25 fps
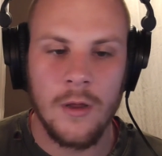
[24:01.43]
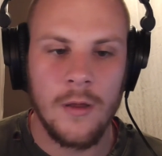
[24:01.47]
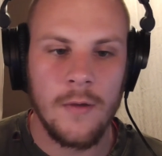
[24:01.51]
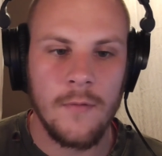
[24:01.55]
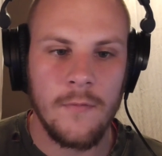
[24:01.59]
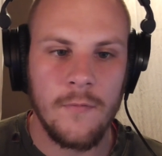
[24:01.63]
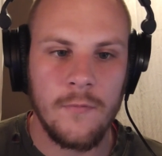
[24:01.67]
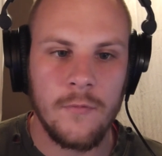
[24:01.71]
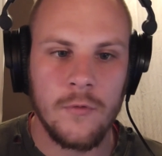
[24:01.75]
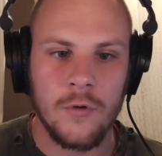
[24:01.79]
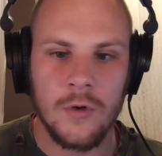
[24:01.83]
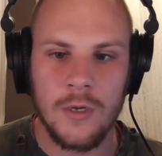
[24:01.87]

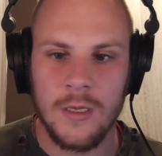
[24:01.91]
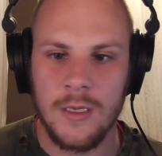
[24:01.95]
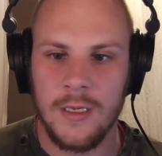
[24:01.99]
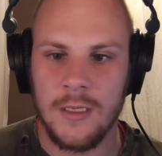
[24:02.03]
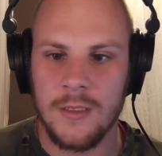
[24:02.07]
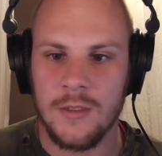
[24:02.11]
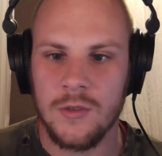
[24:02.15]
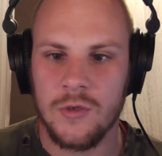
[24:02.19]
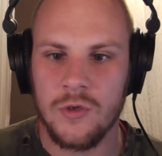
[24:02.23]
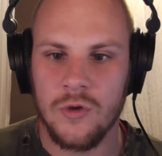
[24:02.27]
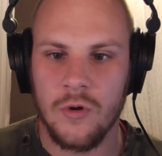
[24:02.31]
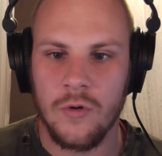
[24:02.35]
for the
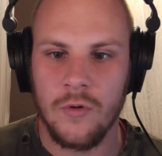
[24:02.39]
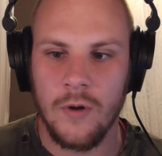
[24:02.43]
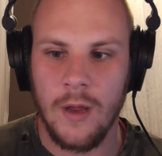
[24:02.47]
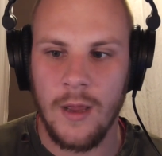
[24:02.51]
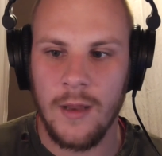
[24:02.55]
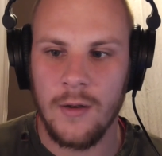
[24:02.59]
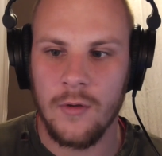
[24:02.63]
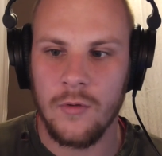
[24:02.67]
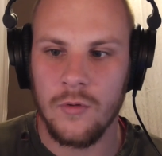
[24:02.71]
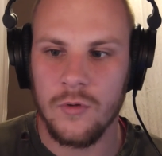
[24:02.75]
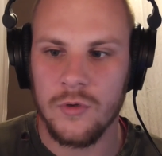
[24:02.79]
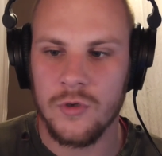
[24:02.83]
intro
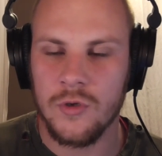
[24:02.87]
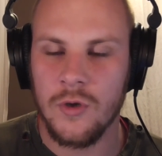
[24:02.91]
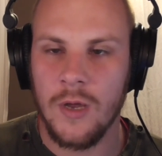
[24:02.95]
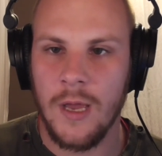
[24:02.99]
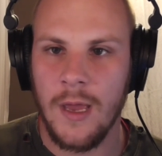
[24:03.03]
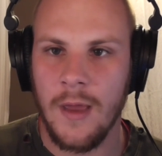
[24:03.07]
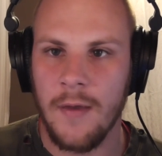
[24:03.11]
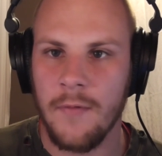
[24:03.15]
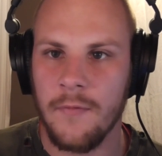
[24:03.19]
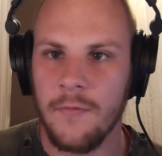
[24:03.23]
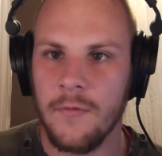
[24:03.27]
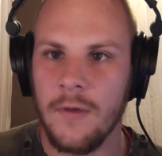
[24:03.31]
and also
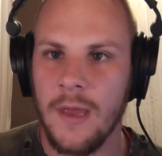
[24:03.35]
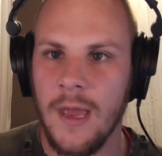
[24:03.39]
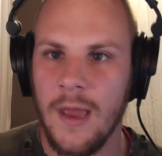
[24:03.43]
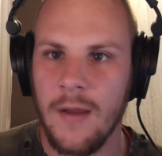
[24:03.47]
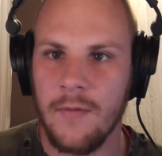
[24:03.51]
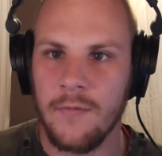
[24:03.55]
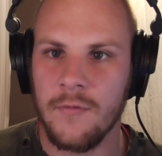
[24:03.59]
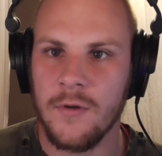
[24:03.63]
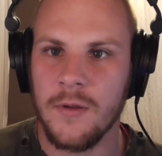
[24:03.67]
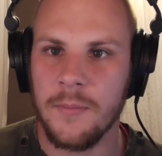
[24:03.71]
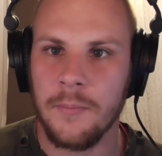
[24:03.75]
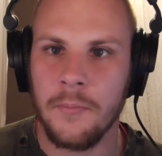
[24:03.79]
have every